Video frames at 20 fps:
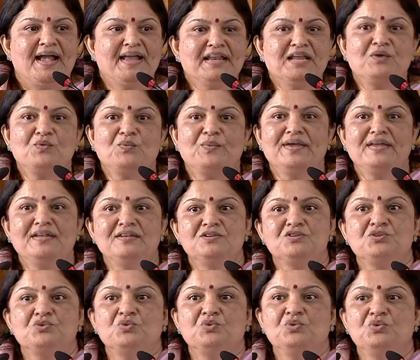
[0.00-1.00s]
And I
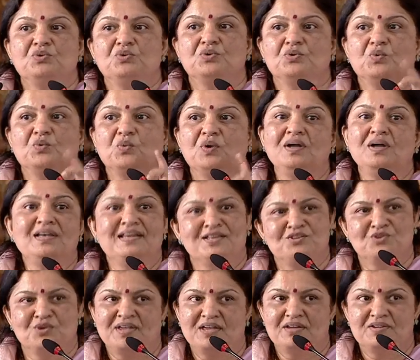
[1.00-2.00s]
went to world
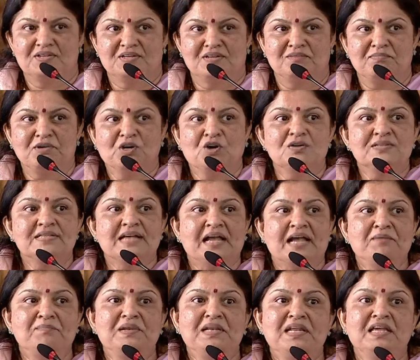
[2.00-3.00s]
education because
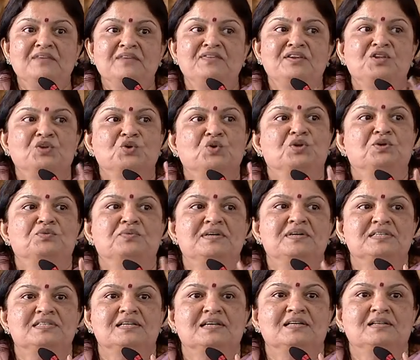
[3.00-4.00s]
I believe in
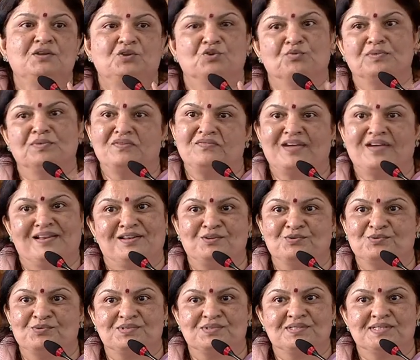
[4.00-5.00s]
universal human
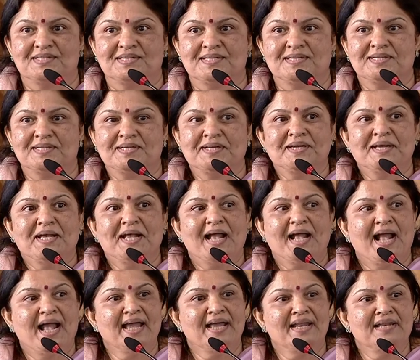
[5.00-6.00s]
values.
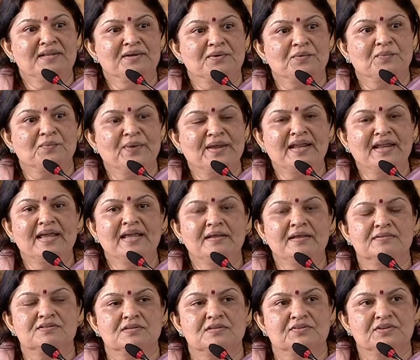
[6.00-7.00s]
And when
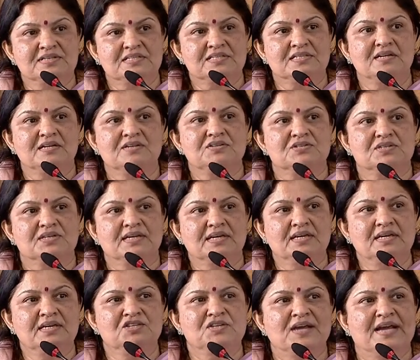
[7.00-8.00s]
I researched
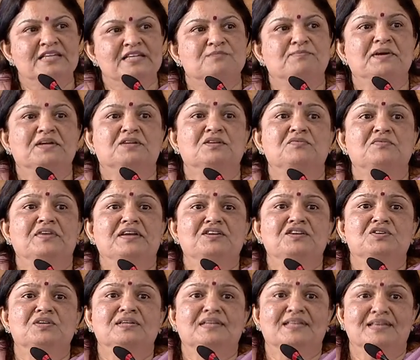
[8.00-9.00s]
each aspect of
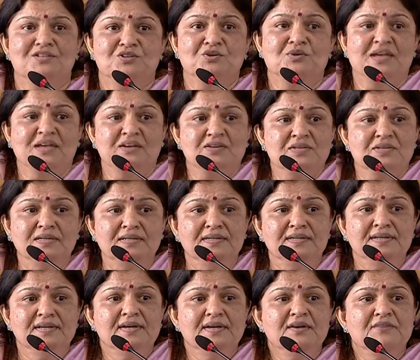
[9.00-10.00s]
ancient education,
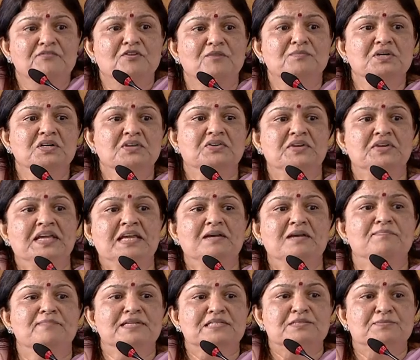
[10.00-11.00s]
from the
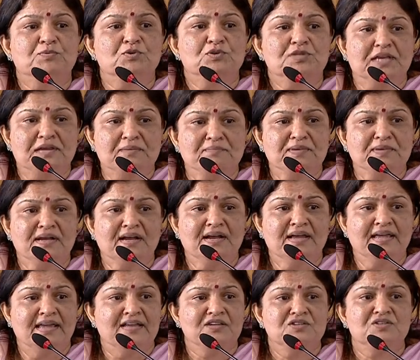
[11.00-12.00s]
Greek,
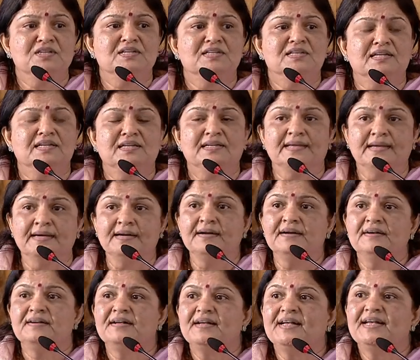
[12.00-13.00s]
Mesopotamia, ancient
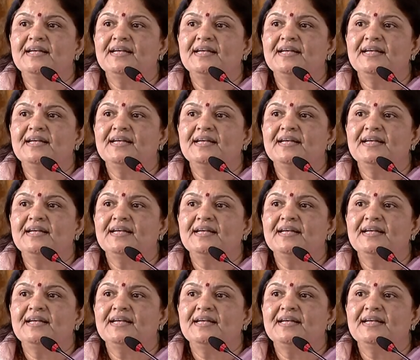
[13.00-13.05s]
India,